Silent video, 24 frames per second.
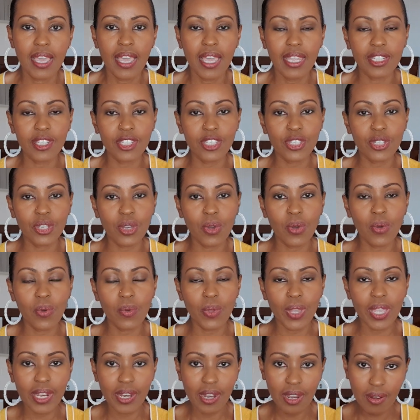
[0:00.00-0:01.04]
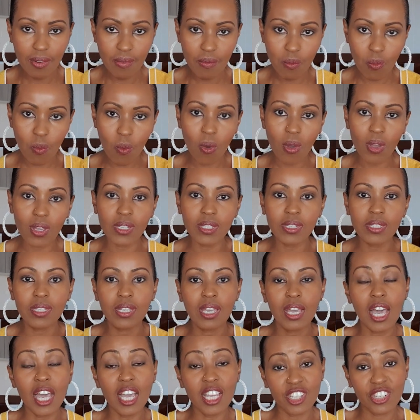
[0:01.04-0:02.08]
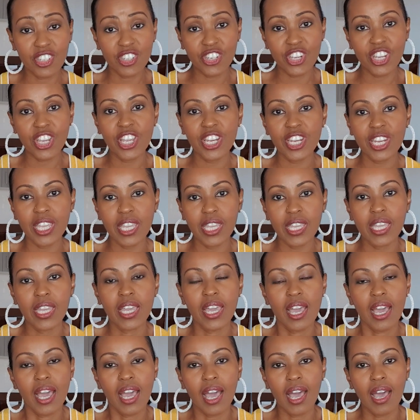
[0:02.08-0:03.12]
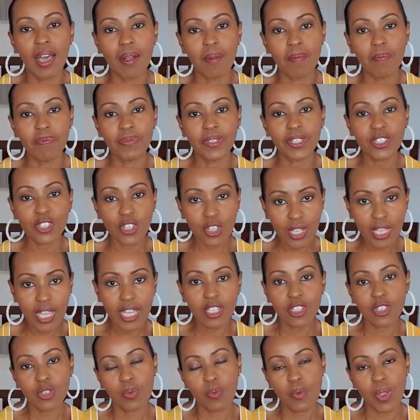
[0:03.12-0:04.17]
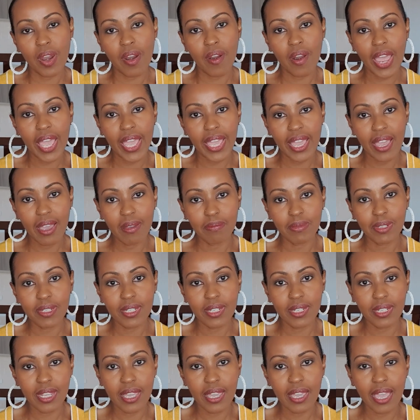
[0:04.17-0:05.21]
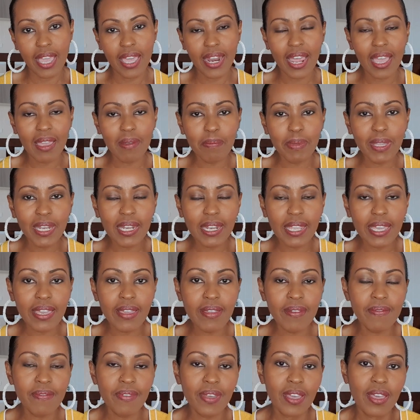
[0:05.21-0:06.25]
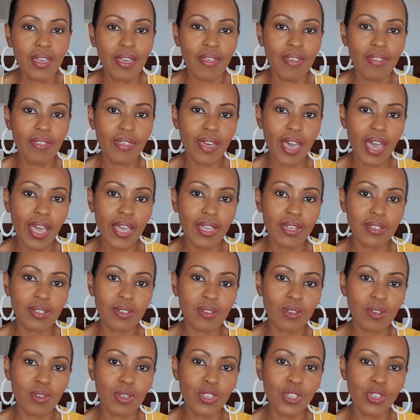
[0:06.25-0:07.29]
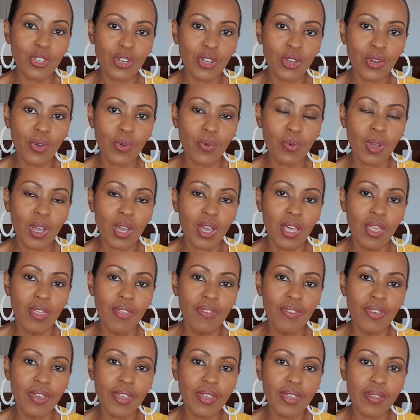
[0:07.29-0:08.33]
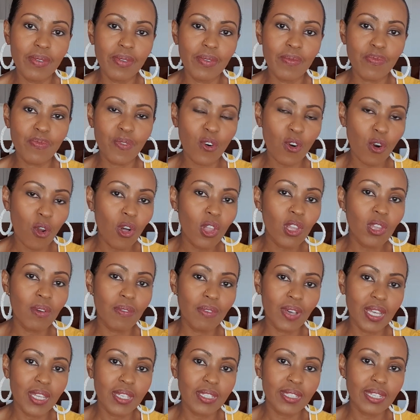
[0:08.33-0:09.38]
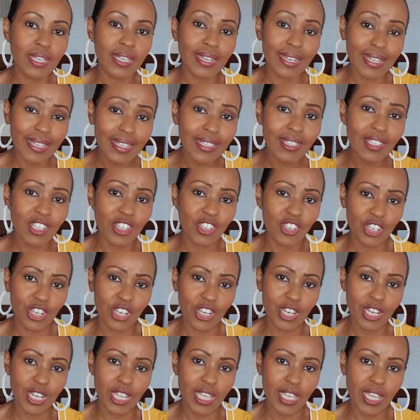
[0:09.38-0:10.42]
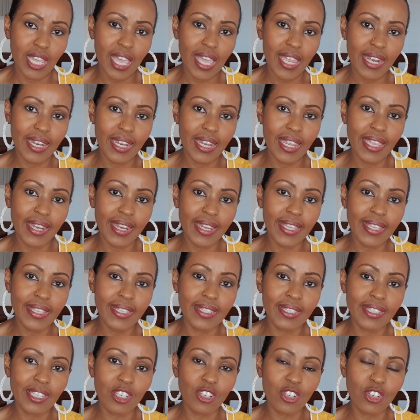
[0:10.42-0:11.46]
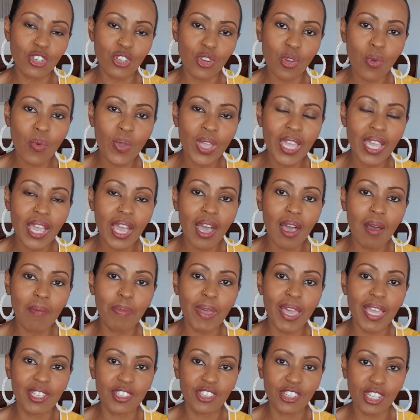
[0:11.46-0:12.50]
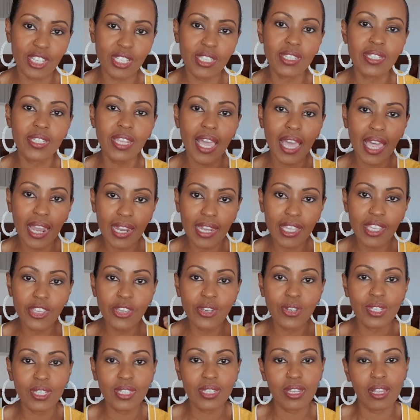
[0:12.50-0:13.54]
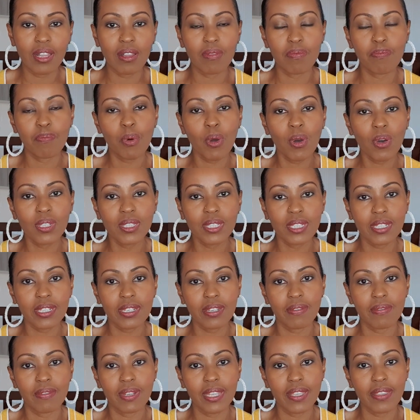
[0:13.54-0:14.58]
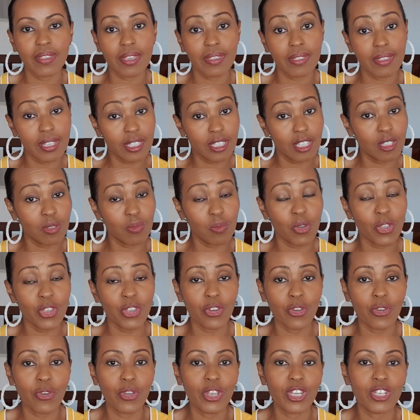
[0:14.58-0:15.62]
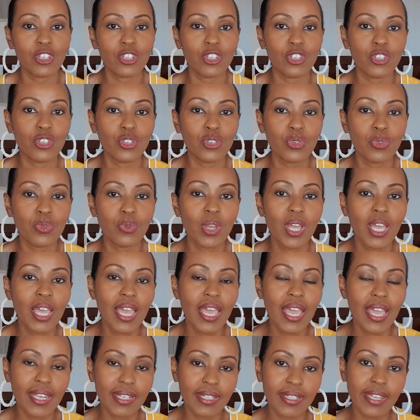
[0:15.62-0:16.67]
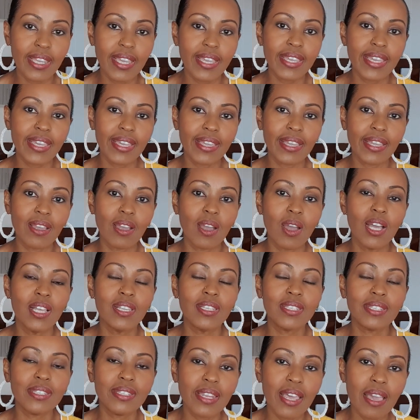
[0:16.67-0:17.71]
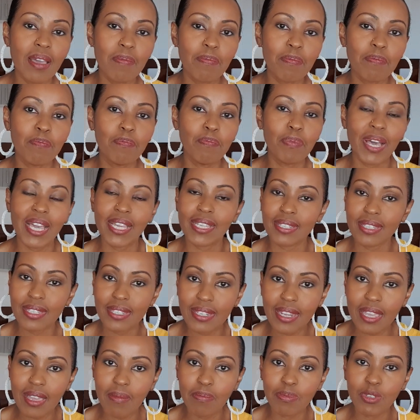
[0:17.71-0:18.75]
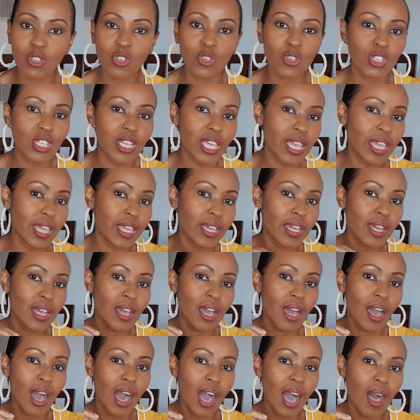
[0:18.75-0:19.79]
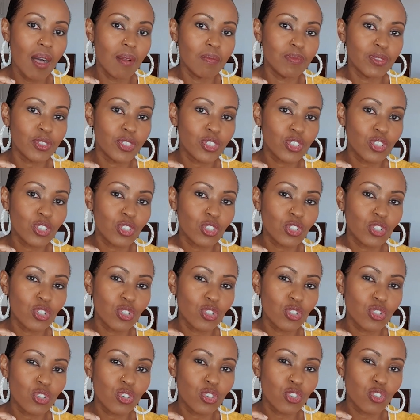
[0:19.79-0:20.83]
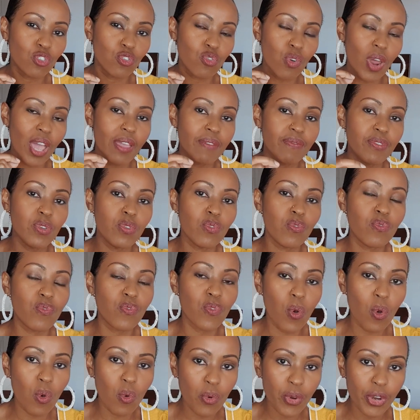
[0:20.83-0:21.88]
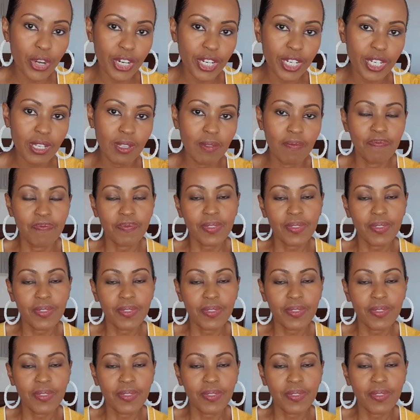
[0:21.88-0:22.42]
And so it, it was a journey um, to get to where I am today. And I believe that, you know, for all of us, it is a journey, and it is showing up and just telling yourself positively that this is what you're going to do, and taking step by step to take, um, to, to, to drive you forward.